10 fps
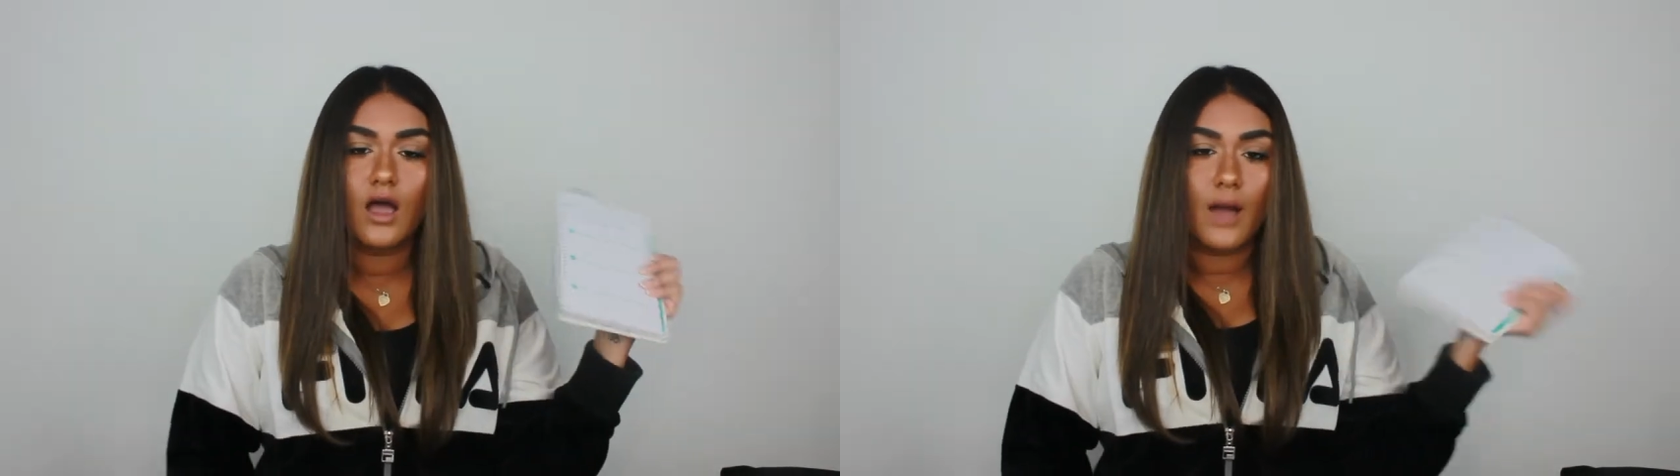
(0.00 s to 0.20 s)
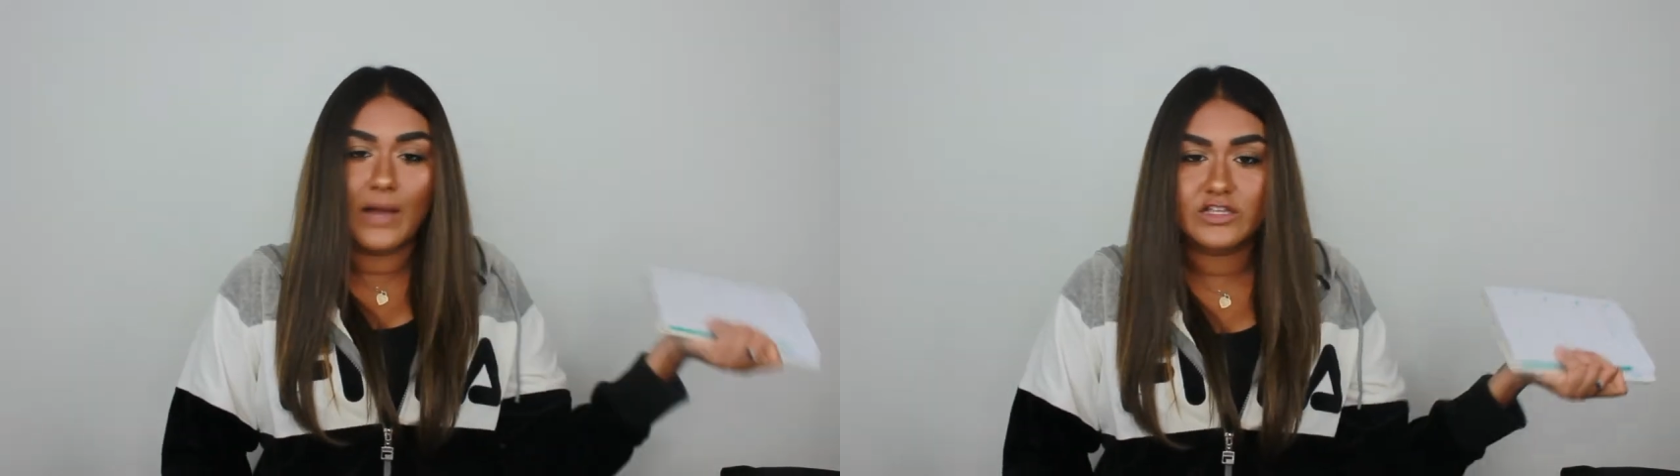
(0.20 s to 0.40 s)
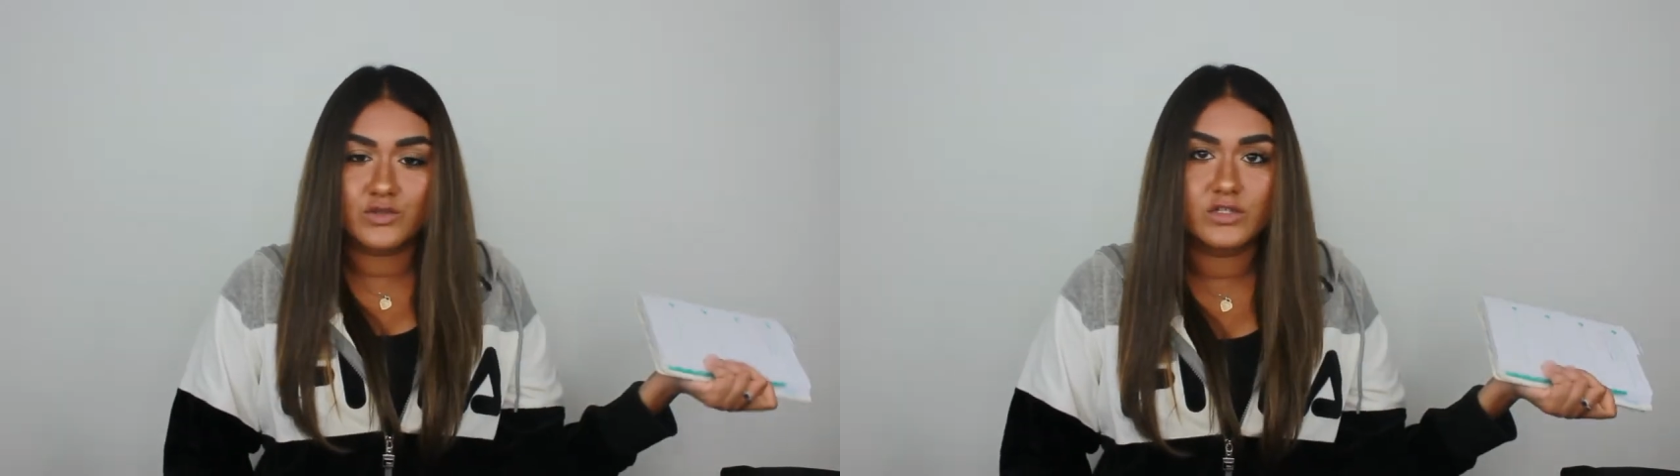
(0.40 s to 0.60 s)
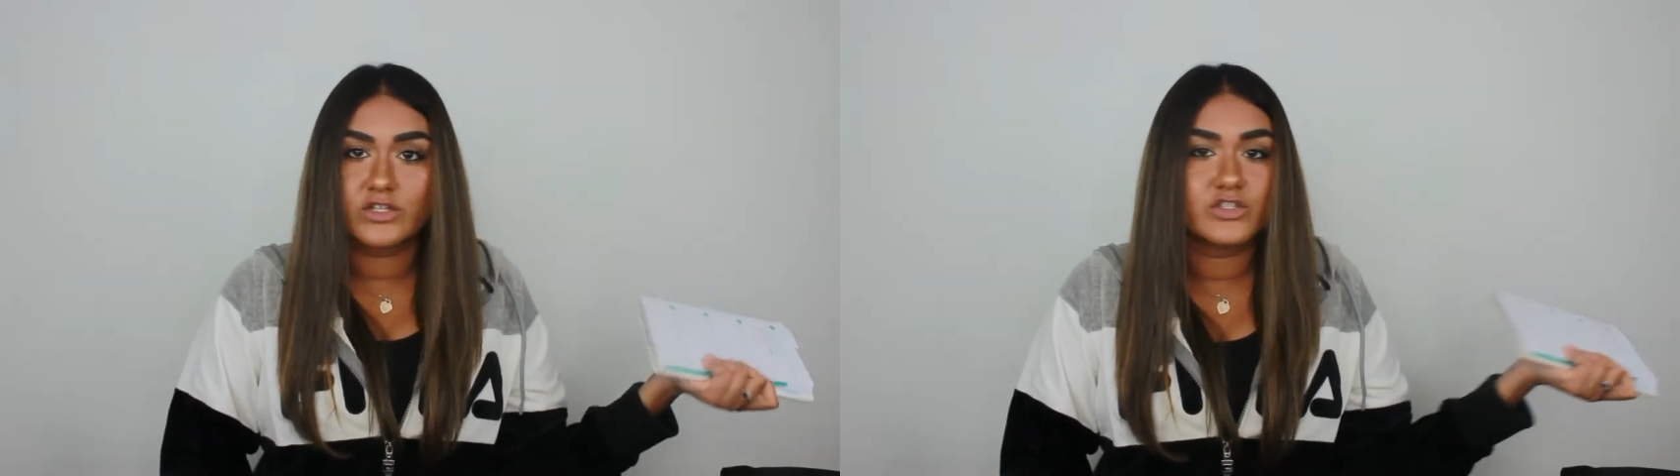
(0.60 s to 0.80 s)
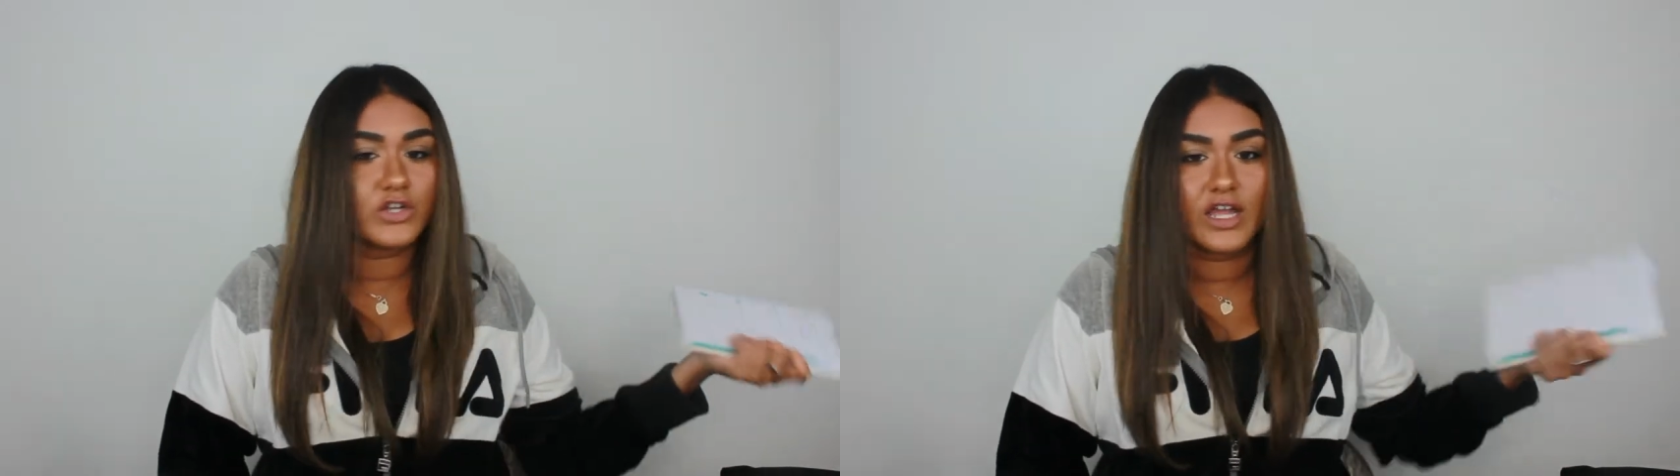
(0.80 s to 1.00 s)
My school
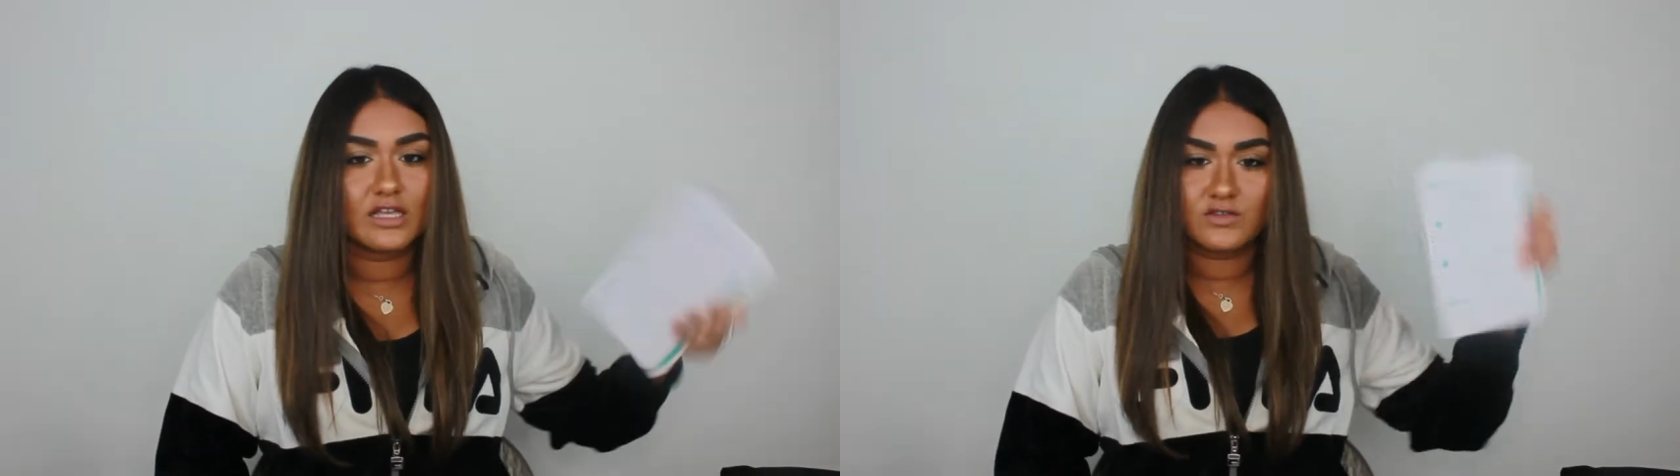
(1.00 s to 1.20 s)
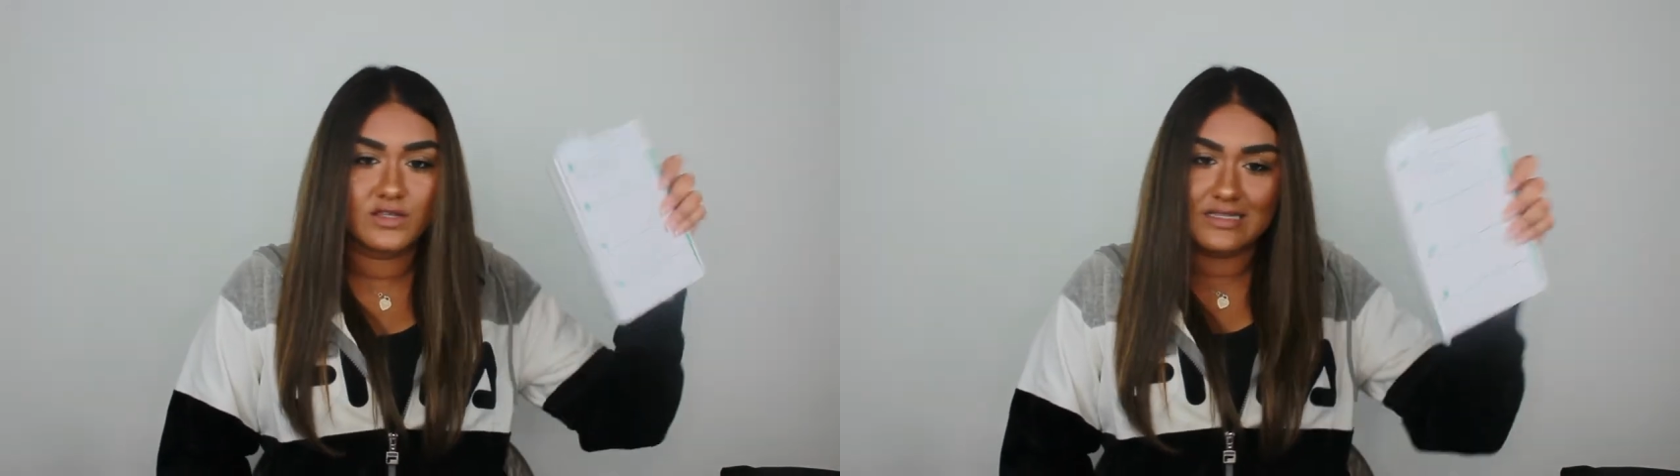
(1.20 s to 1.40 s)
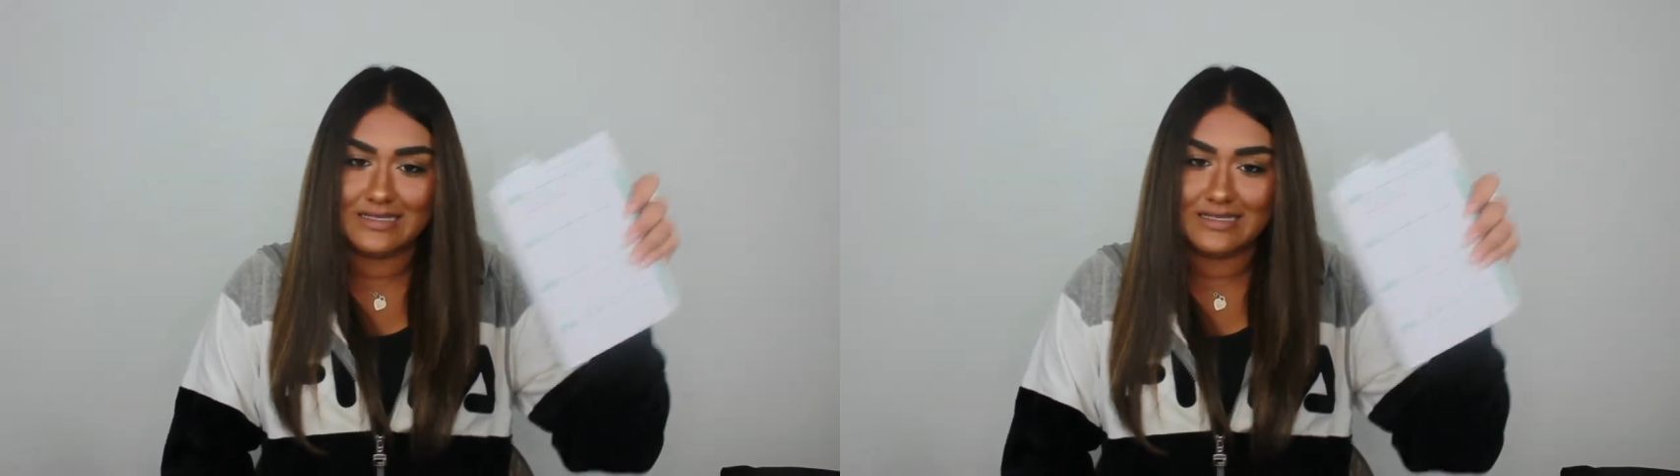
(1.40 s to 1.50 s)
didn't start yet, so this